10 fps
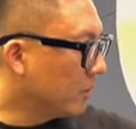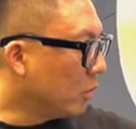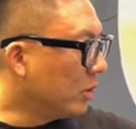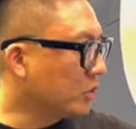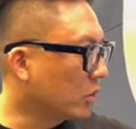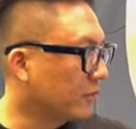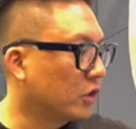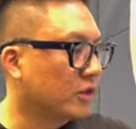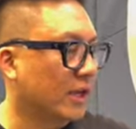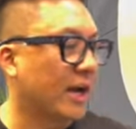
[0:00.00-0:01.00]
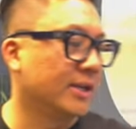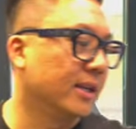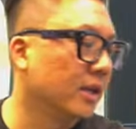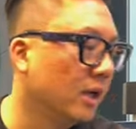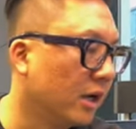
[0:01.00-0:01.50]
we sort of took the
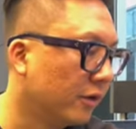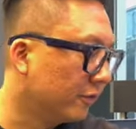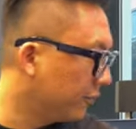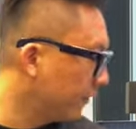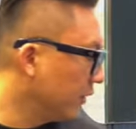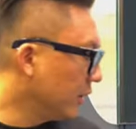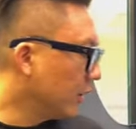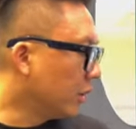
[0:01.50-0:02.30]
idea of